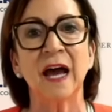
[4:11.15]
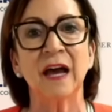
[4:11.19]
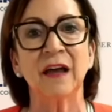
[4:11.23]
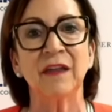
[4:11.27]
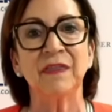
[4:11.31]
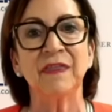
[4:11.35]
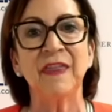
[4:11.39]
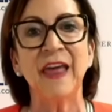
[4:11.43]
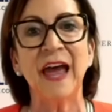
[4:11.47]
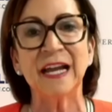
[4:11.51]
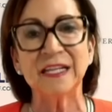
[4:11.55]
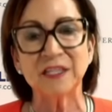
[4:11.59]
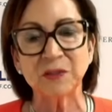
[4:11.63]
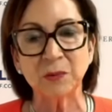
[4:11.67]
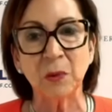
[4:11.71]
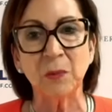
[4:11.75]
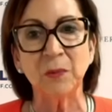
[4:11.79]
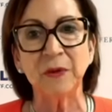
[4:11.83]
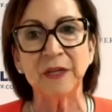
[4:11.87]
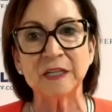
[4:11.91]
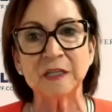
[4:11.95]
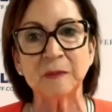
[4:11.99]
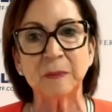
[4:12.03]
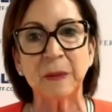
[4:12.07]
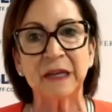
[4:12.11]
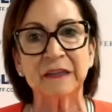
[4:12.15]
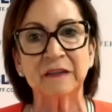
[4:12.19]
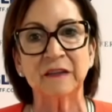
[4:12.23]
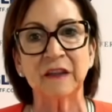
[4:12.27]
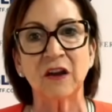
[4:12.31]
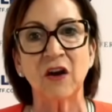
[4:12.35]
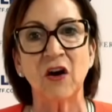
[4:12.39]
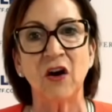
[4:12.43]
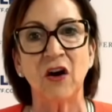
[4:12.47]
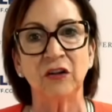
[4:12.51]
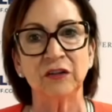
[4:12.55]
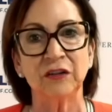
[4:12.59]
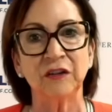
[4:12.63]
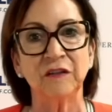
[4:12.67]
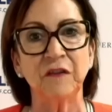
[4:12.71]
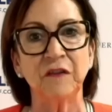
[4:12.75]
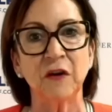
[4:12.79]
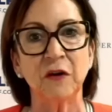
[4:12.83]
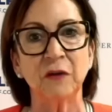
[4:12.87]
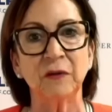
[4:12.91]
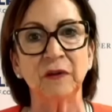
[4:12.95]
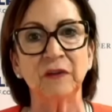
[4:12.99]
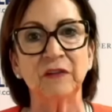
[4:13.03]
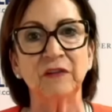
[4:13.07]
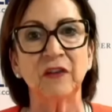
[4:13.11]
That's what we expect the call to
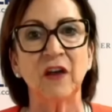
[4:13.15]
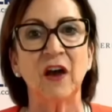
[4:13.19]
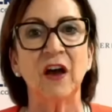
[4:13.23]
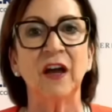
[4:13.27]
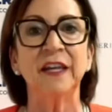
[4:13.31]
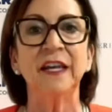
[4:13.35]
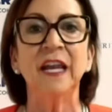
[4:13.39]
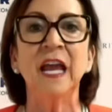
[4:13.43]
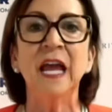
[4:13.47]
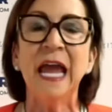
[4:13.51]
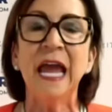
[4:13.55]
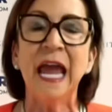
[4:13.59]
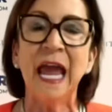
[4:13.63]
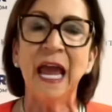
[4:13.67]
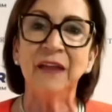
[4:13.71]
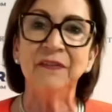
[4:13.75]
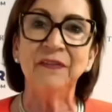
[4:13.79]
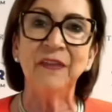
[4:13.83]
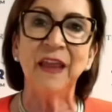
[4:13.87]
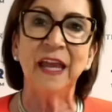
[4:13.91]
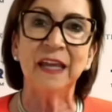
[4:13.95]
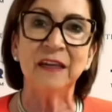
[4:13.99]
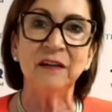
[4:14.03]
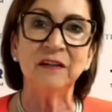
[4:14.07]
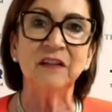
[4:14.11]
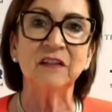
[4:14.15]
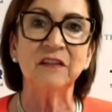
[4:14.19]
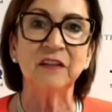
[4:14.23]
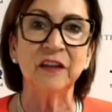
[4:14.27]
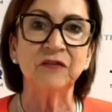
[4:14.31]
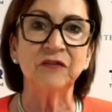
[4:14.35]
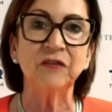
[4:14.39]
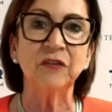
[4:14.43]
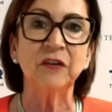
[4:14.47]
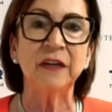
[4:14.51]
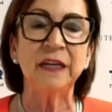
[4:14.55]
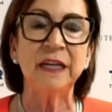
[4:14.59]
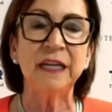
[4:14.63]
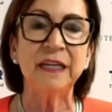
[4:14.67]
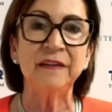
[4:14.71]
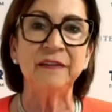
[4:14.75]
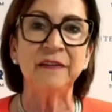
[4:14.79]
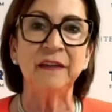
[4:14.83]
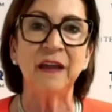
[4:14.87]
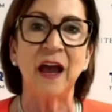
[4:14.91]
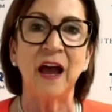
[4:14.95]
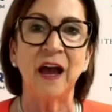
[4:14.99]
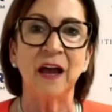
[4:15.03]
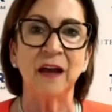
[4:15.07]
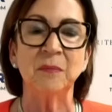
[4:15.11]
focus on, and then
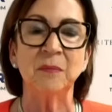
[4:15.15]
deliveries